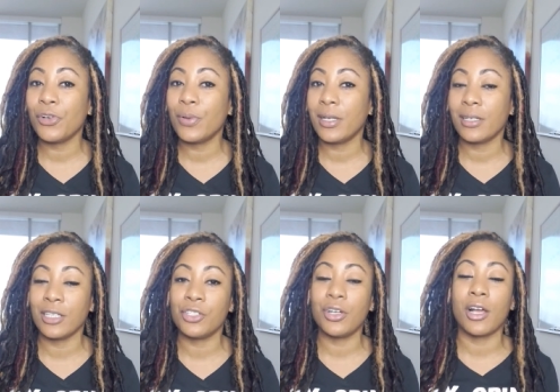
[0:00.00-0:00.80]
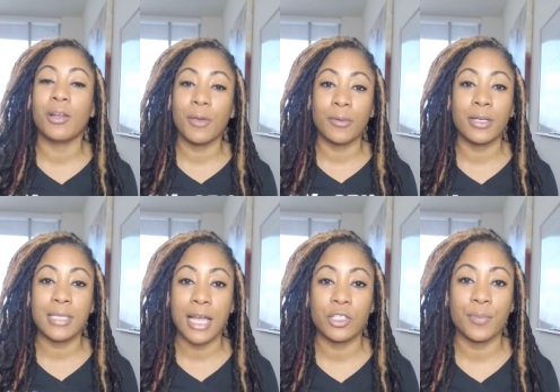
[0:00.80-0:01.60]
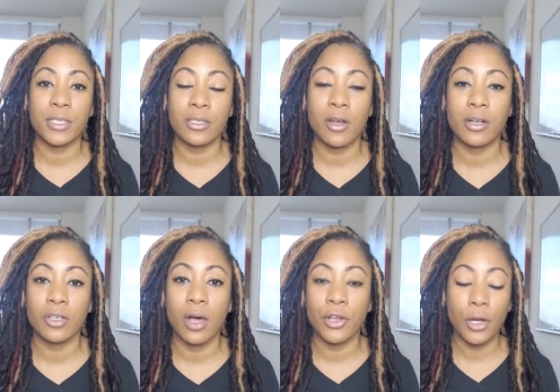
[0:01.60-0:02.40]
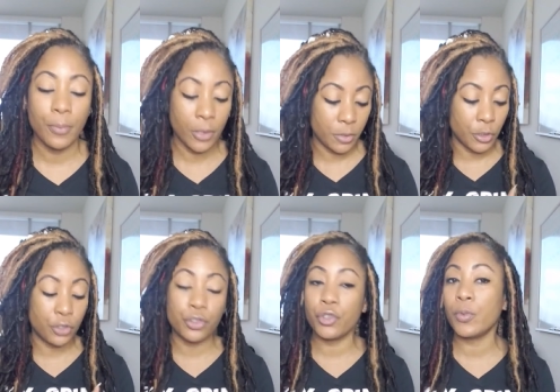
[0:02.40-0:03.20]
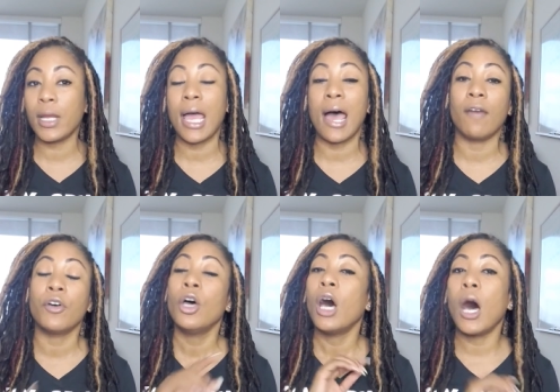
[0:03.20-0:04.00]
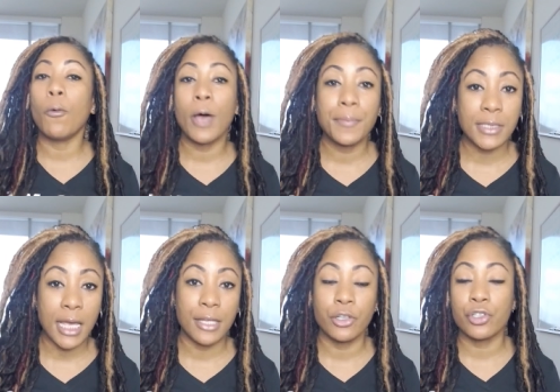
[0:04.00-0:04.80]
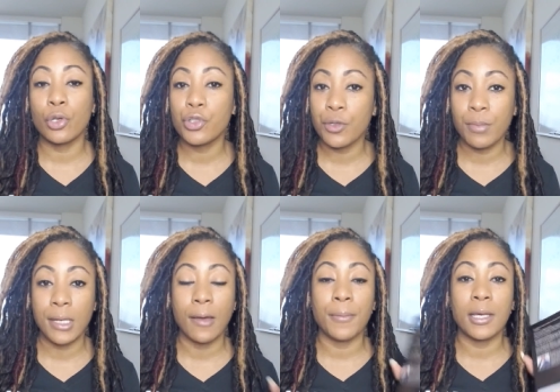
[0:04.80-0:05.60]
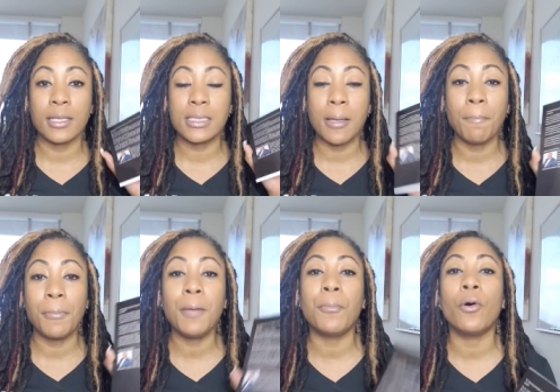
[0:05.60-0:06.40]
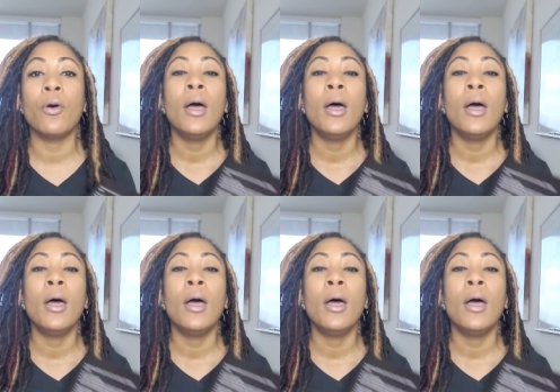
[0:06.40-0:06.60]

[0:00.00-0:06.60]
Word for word: You don't want to, because you're not going to be able to attach a business card to all of your books, but you do want to have a website, your social media, because some people